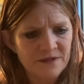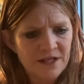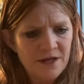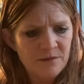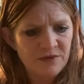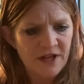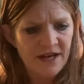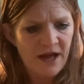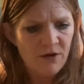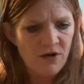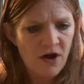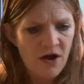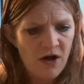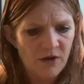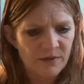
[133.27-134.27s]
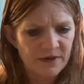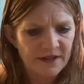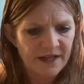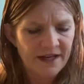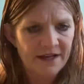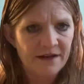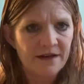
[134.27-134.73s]
blood alcohol
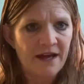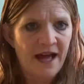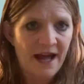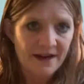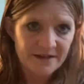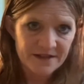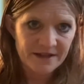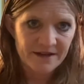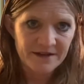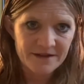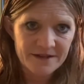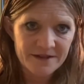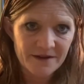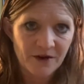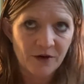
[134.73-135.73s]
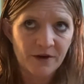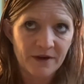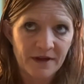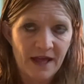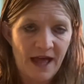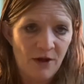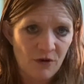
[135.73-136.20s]
related accidents, or
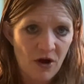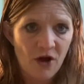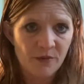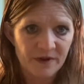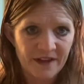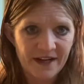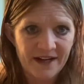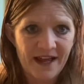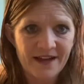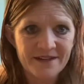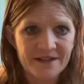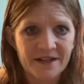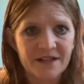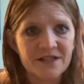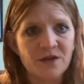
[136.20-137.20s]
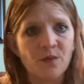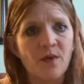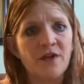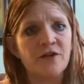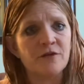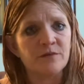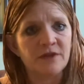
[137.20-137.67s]
alcohol related accidents, and
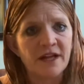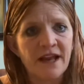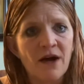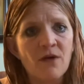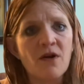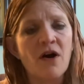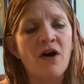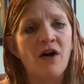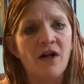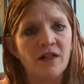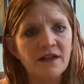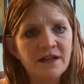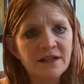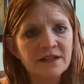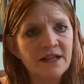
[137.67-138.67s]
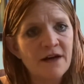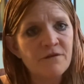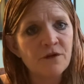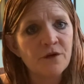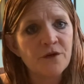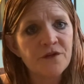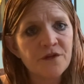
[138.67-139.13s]
whether blood alcohol
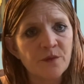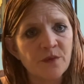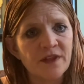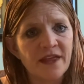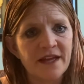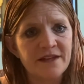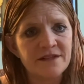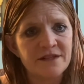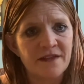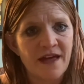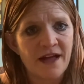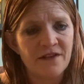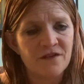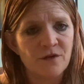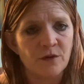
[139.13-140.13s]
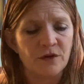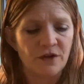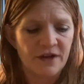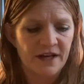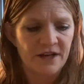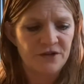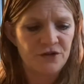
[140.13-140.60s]
levels relate to that. And so we're
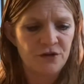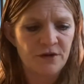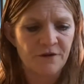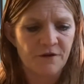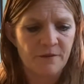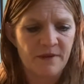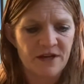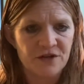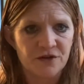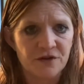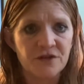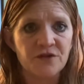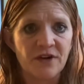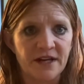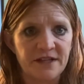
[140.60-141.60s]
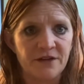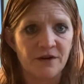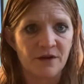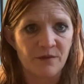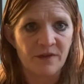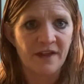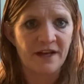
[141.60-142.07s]
looking at two different measures,
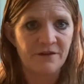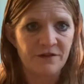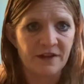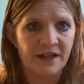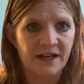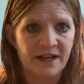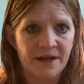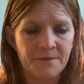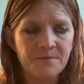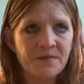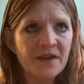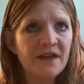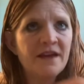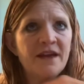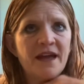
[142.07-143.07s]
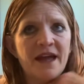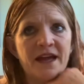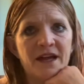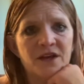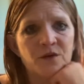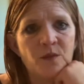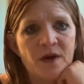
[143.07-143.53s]
criterion related validity,
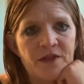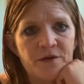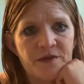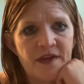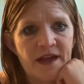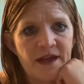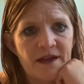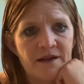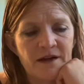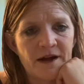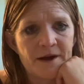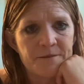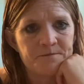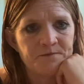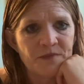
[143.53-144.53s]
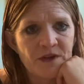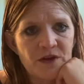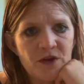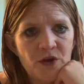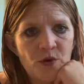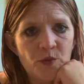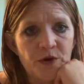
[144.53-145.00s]
and whether they
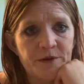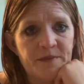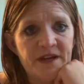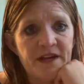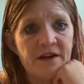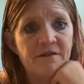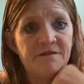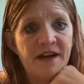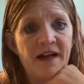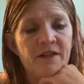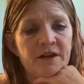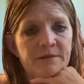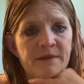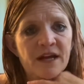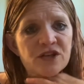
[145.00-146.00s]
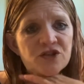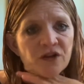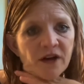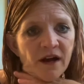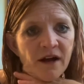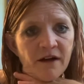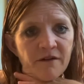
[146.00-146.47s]
would be a valid
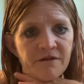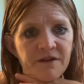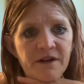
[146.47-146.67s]
measure of